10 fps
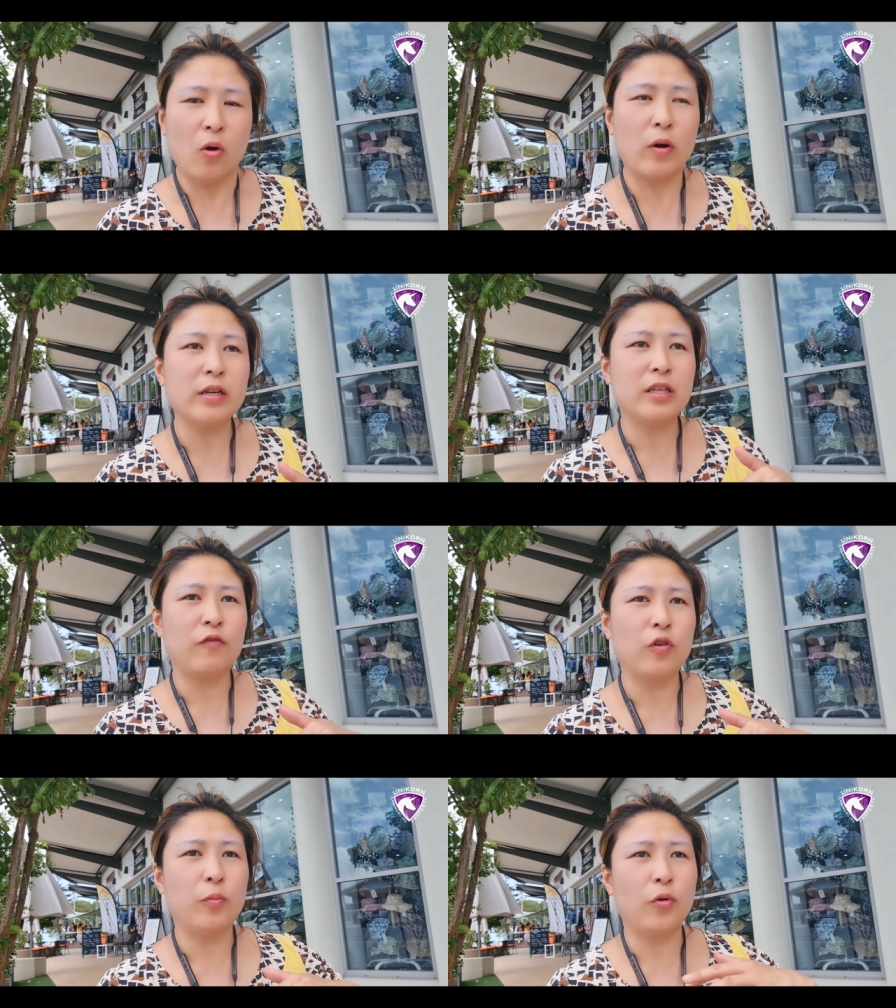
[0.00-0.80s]
Whereas
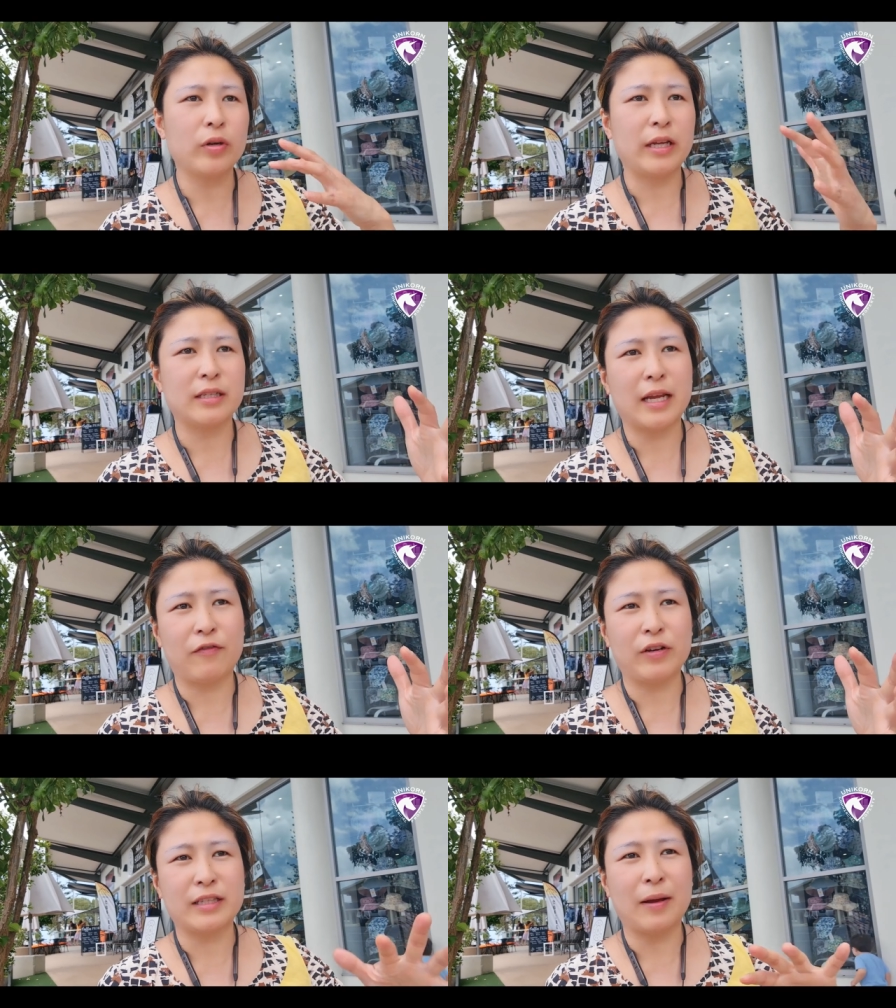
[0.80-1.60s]
if you bought in, say,
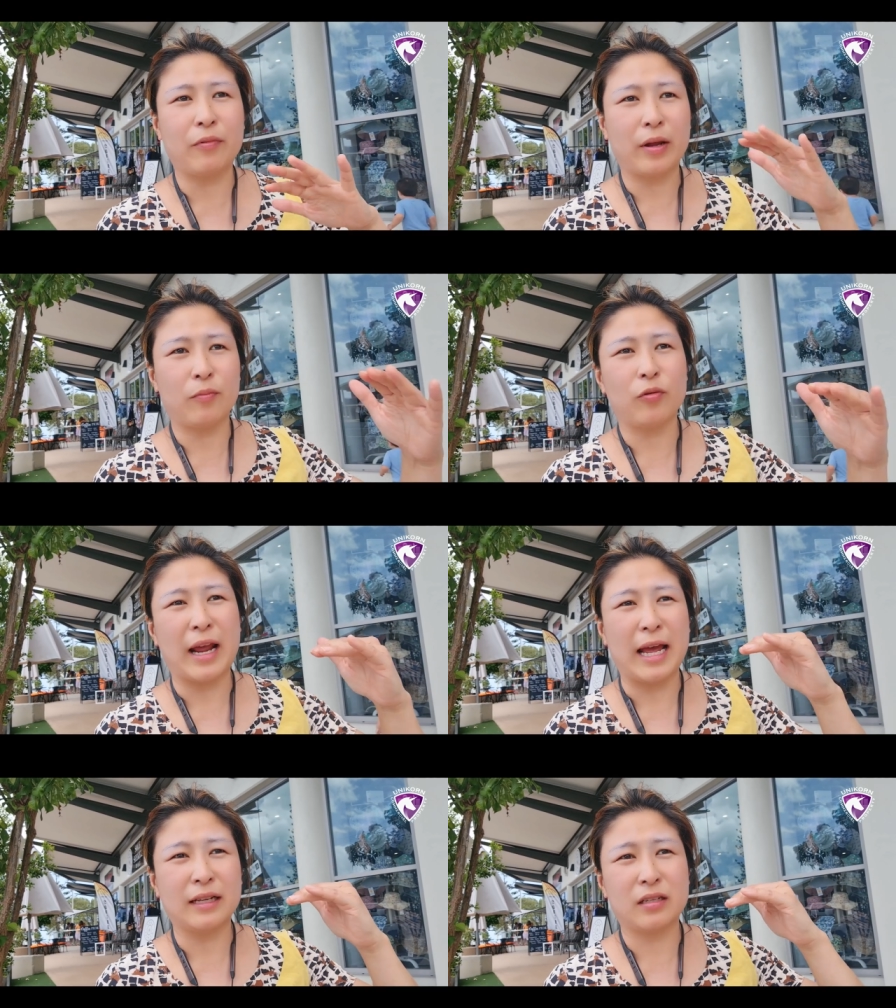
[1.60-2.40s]
for example, Emerald
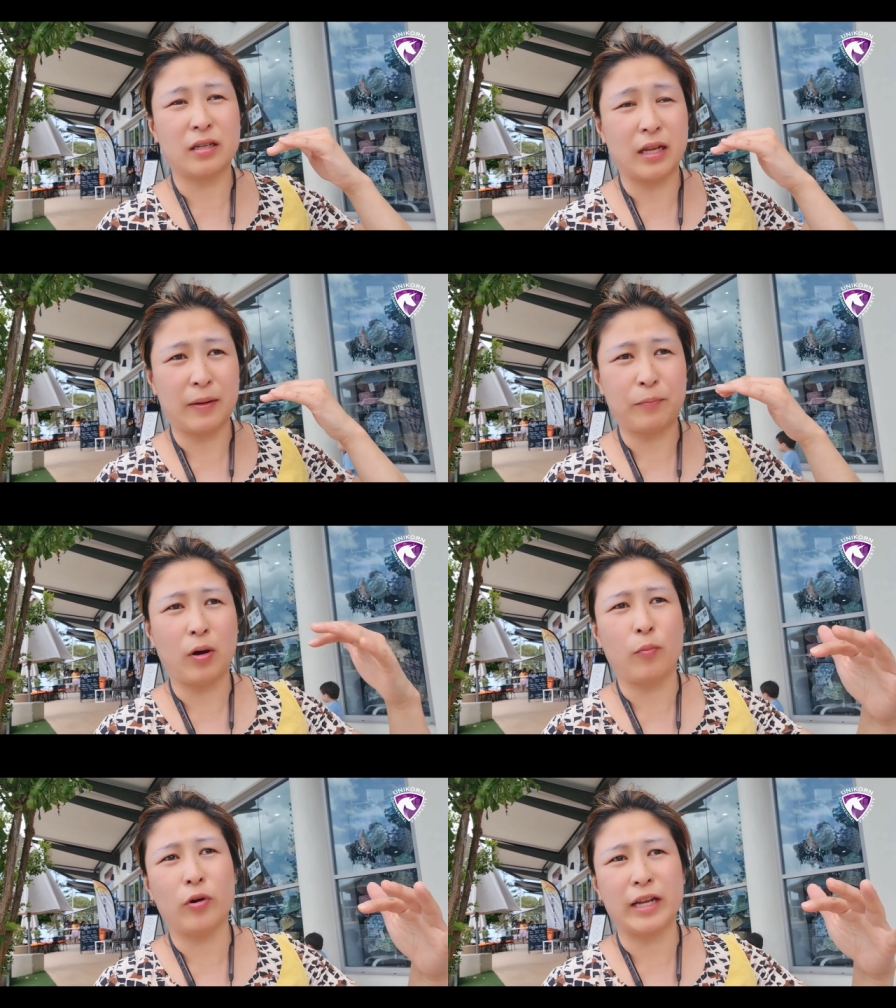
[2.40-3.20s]
at,
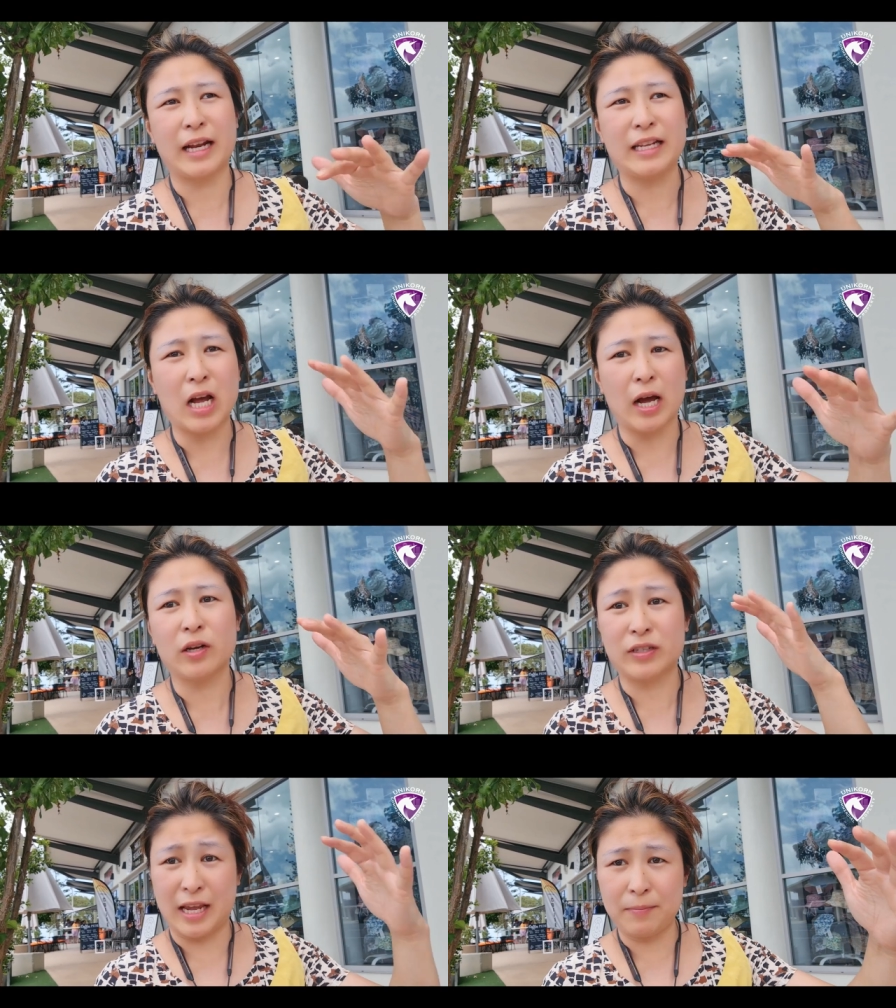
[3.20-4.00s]
bought, bought in at 9
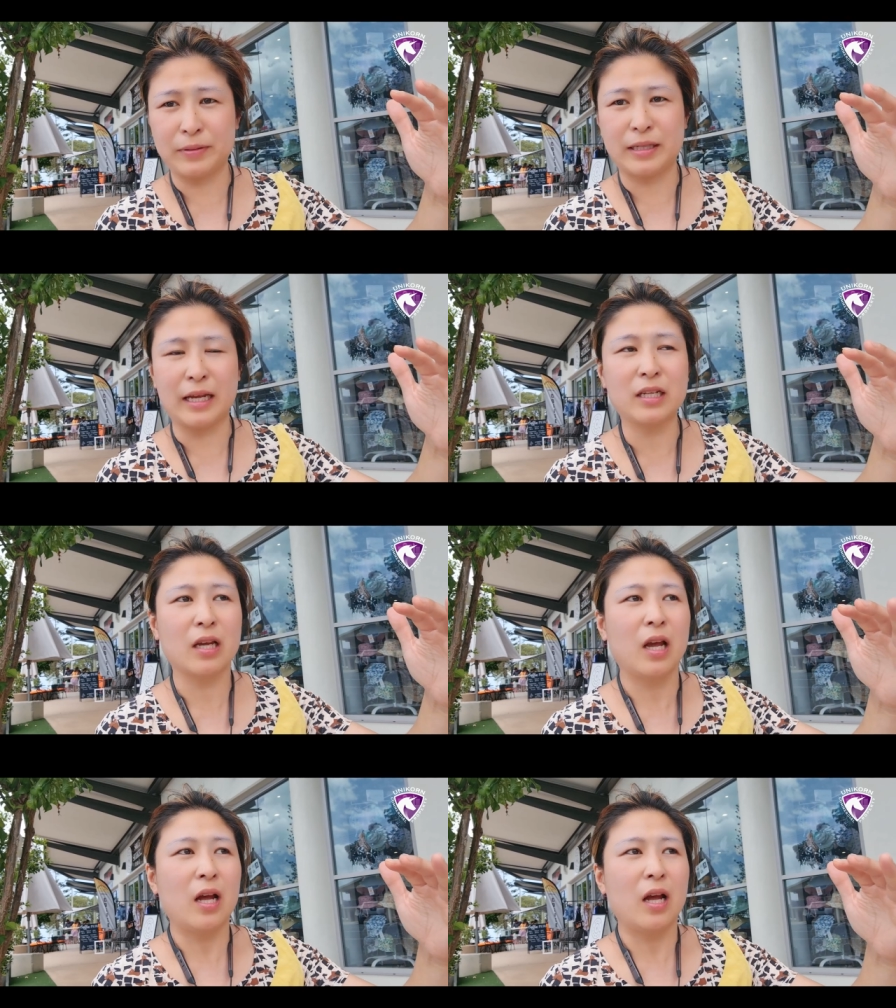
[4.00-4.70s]
or 10%,